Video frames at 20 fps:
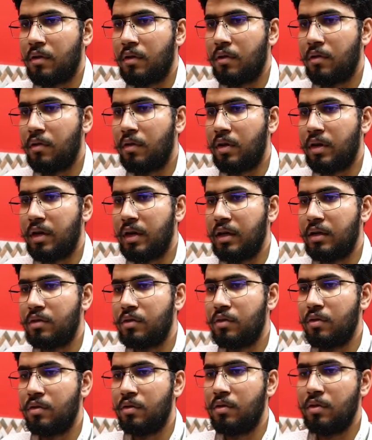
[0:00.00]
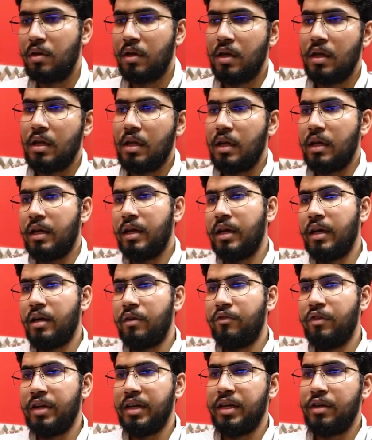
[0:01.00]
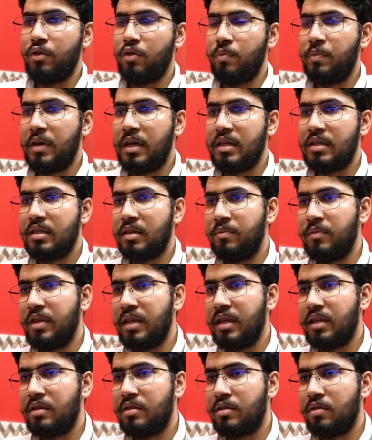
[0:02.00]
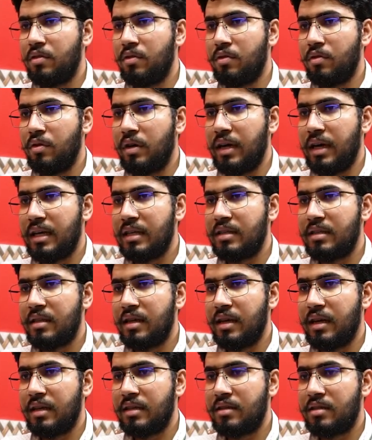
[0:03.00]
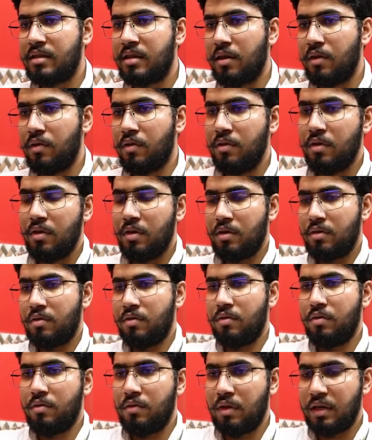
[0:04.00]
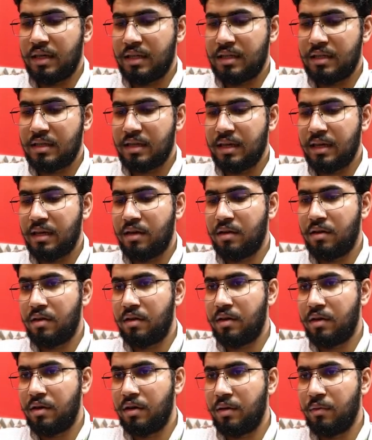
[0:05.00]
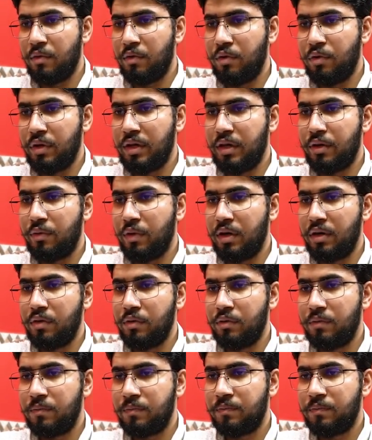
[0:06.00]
Okay, so here we need to pass some things, so x tau. So let's take w equal to